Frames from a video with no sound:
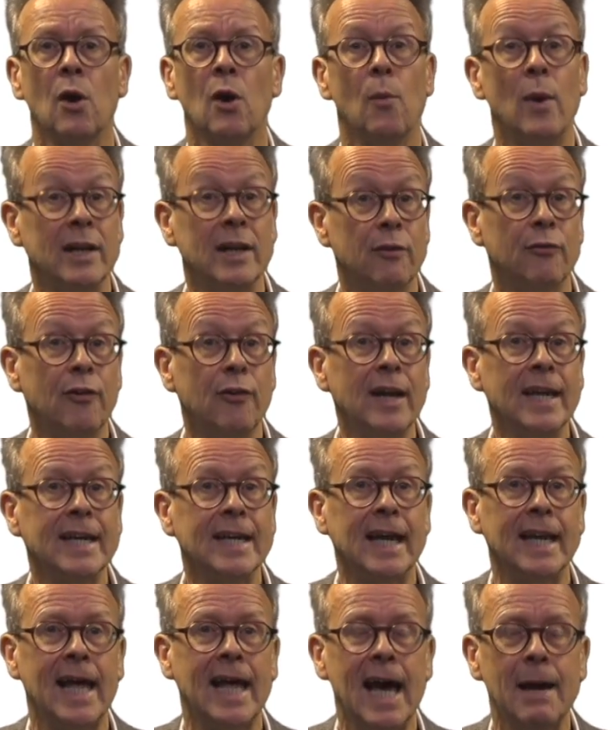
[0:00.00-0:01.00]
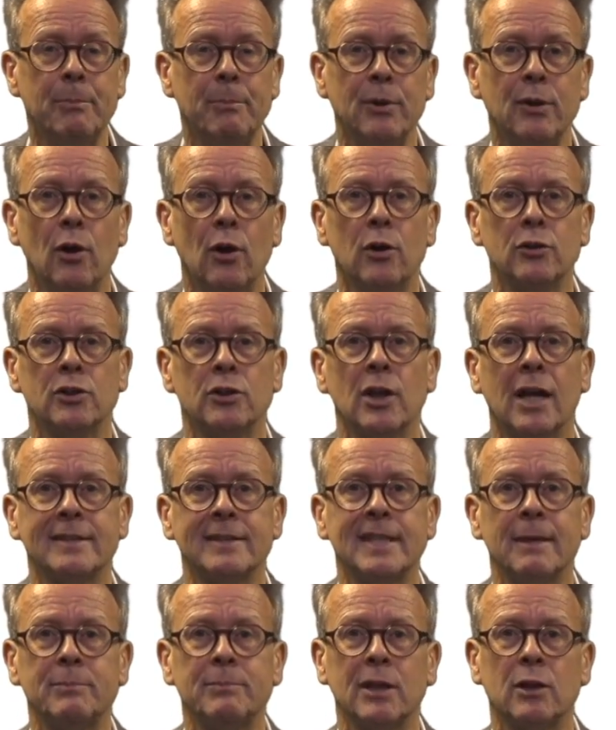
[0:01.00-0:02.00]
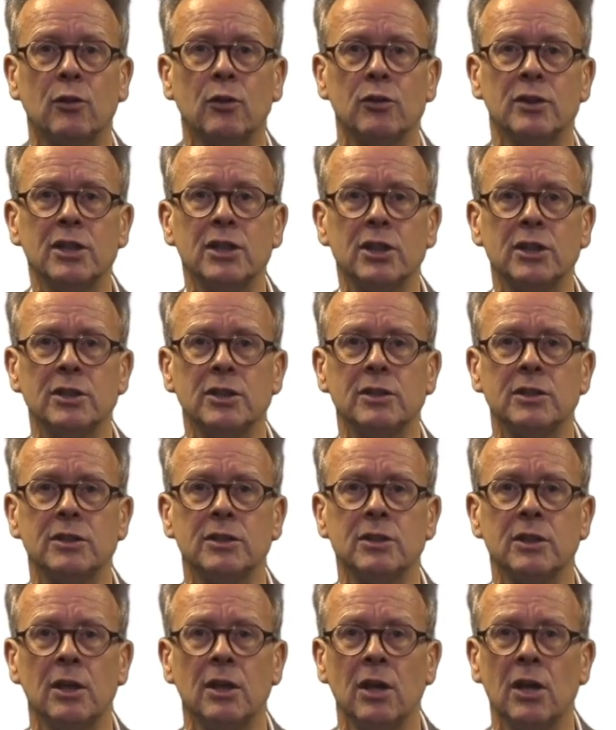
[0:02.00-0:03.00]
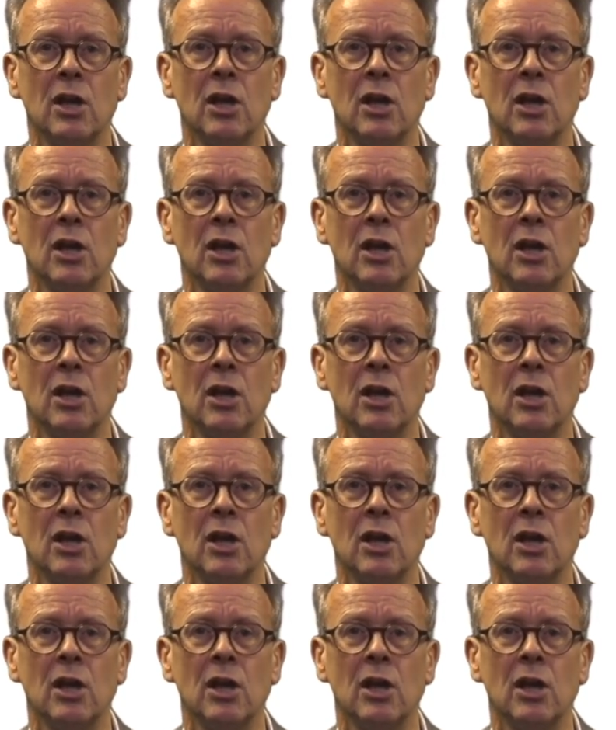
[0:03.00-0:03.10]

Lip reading: where the filling can happen under aseptic conditions,